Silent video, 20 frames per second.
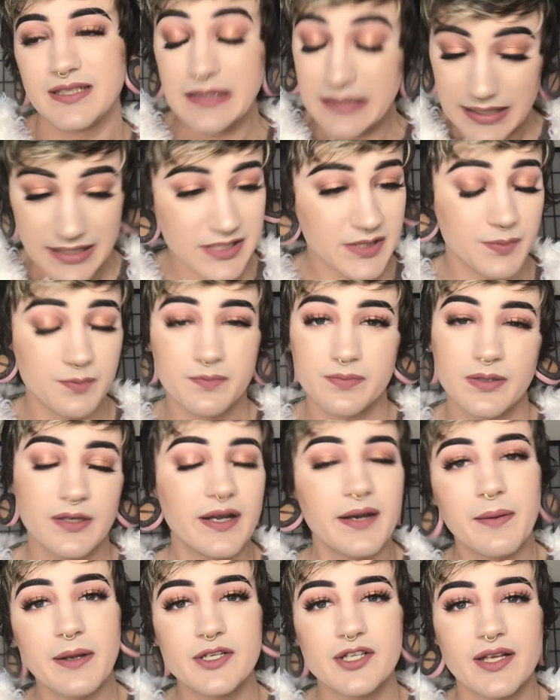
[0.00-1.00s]
that's
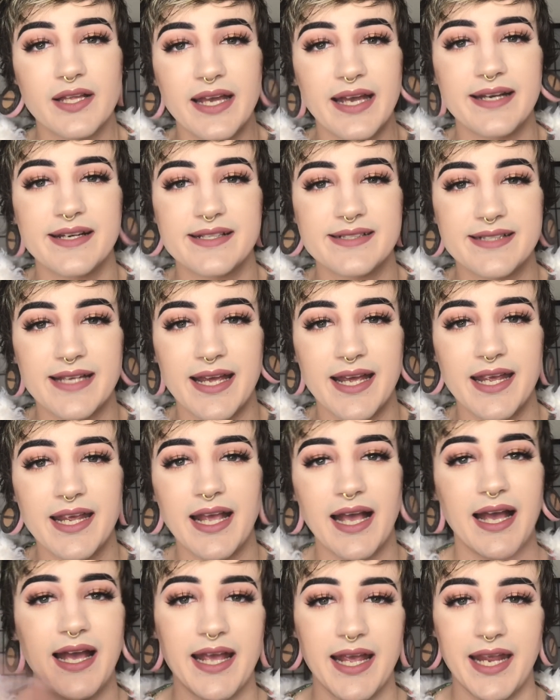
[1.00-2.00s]
pretty much all I had to
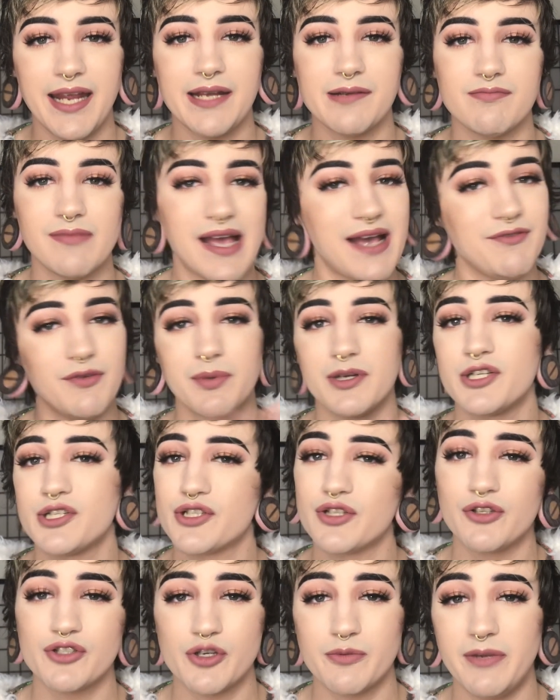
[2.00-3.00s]
say. I have a bunch of
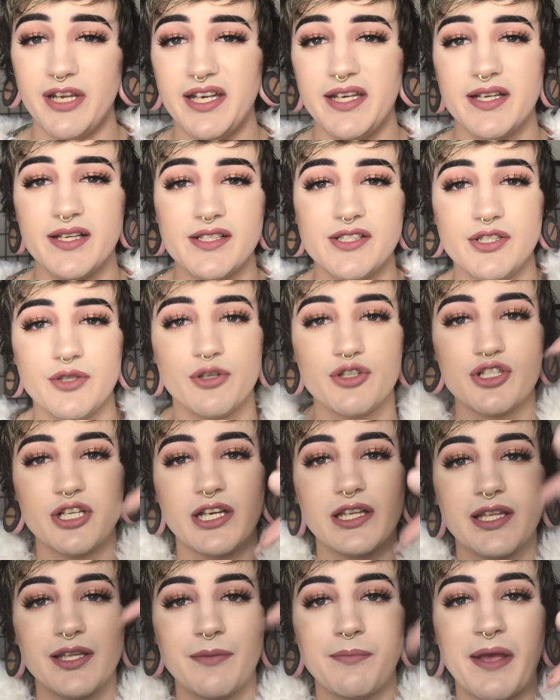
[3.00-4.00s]
social medias. You can
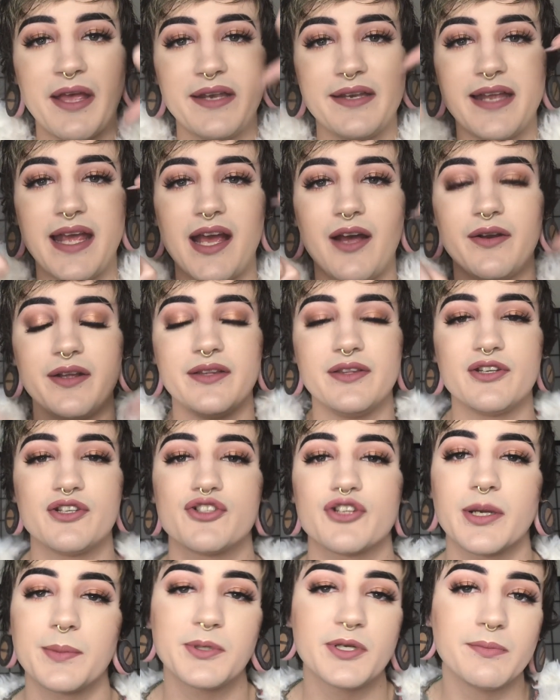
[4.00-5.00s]
check them down in the
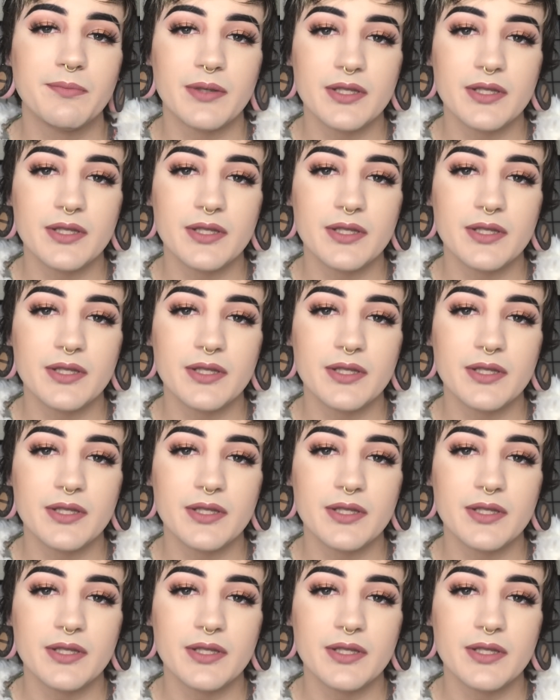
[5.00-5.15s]
description